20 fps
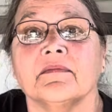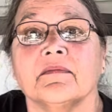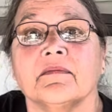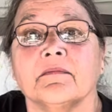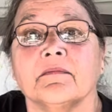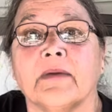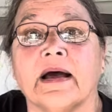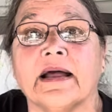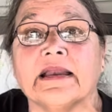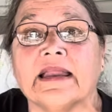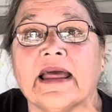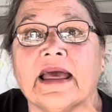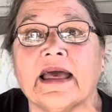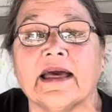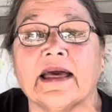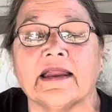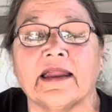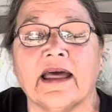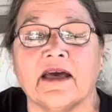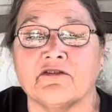my
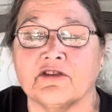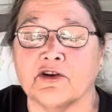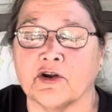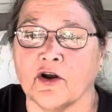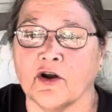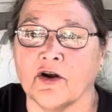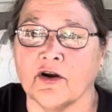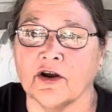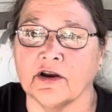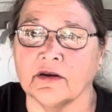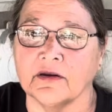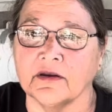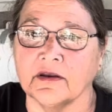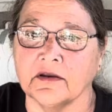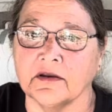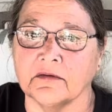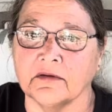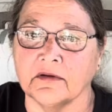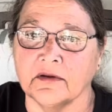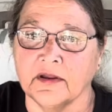dad having a garden,
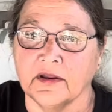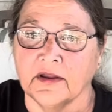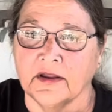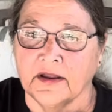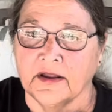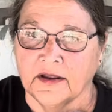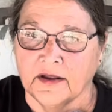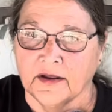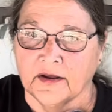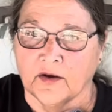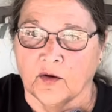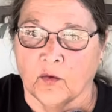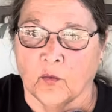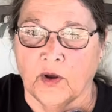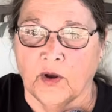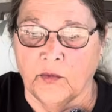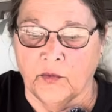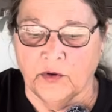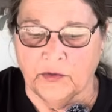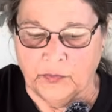and
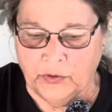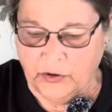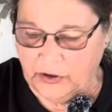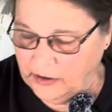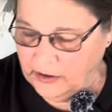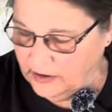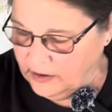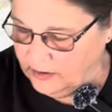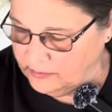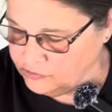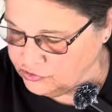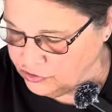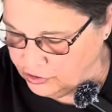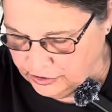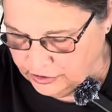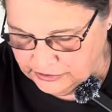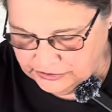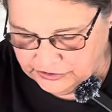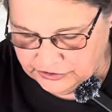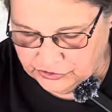we would put up
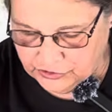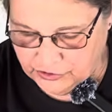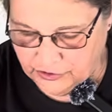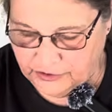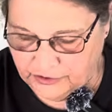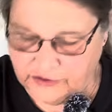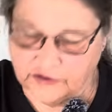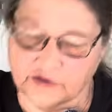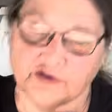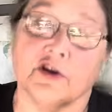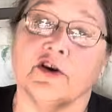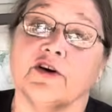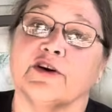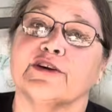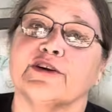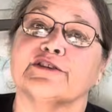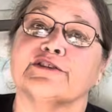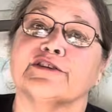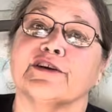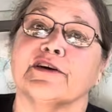jars and jars and
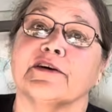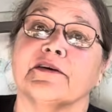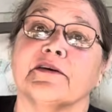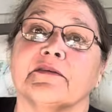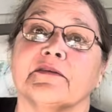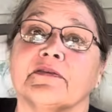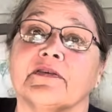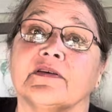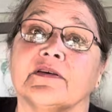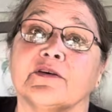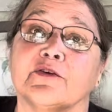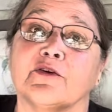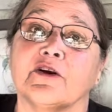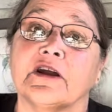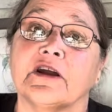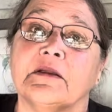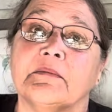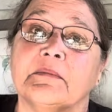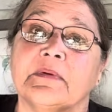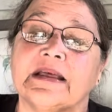jars of
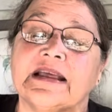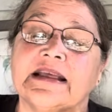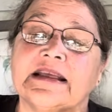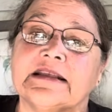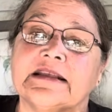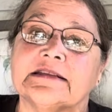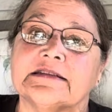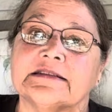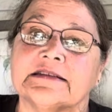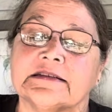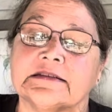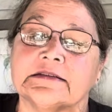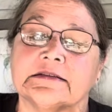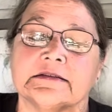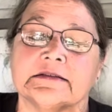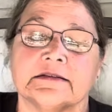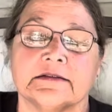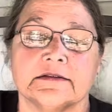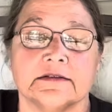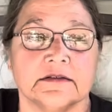green beans and
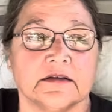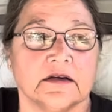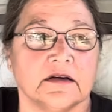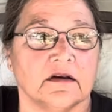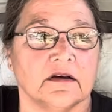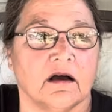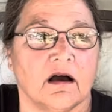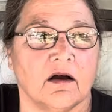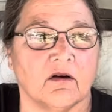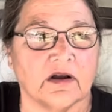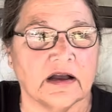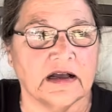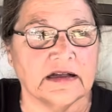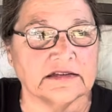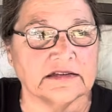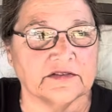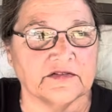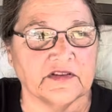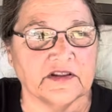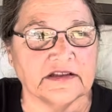all
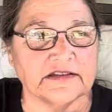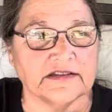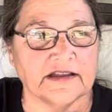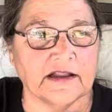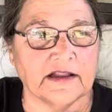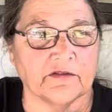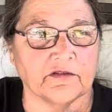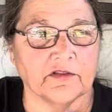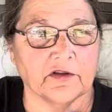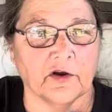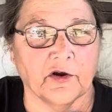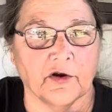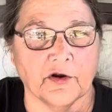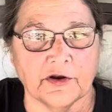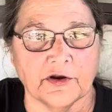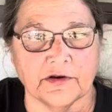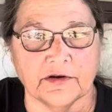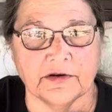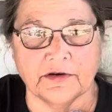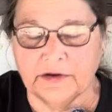kinds of things out of the
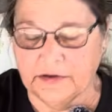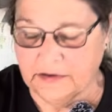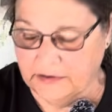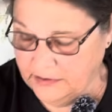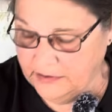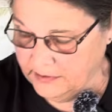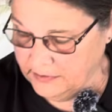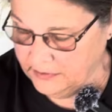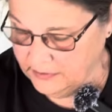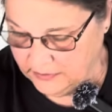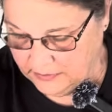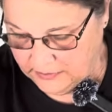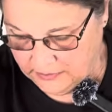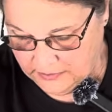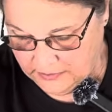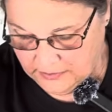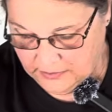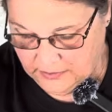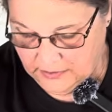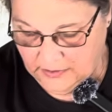garden.
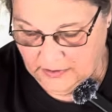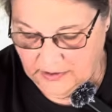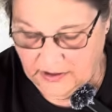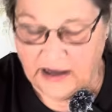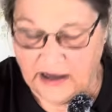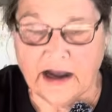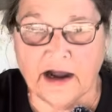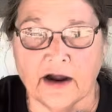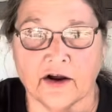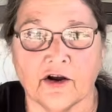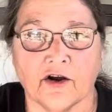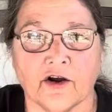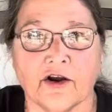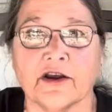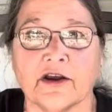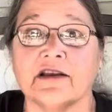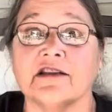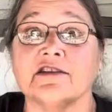Our garden